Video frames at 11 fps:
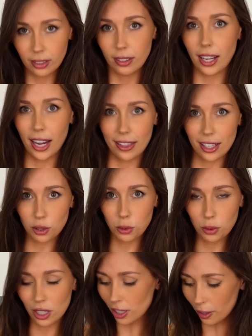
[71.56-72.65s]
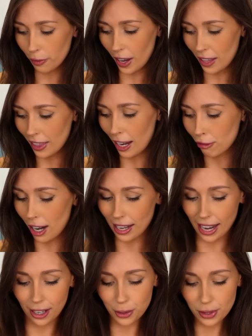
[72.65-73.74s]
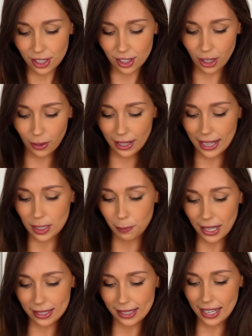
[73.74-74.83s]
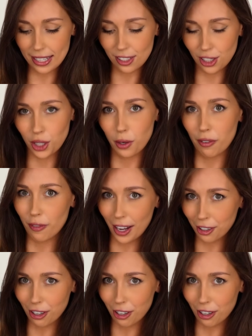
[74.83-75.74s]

Okay, that's all that's gonna fit in there right now. So let's blitz these to a fine